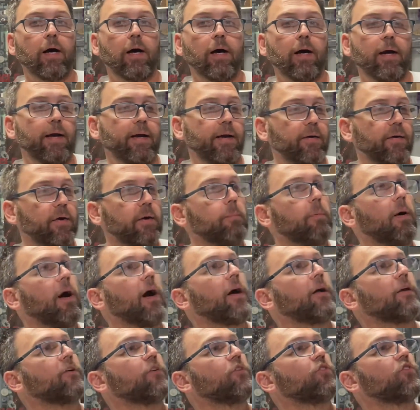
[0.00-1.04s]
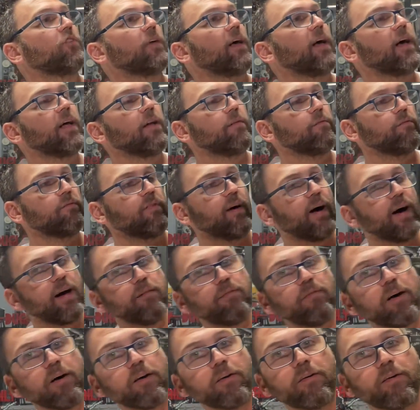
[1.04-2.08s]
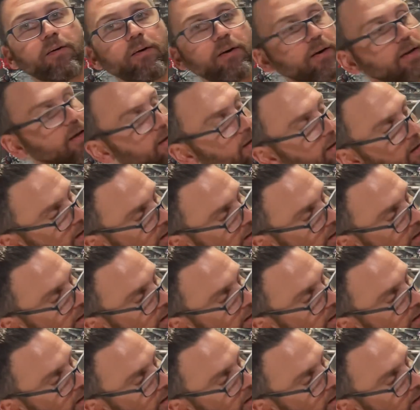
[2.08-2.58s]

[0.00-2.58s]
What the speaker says: Harry Potter set, 587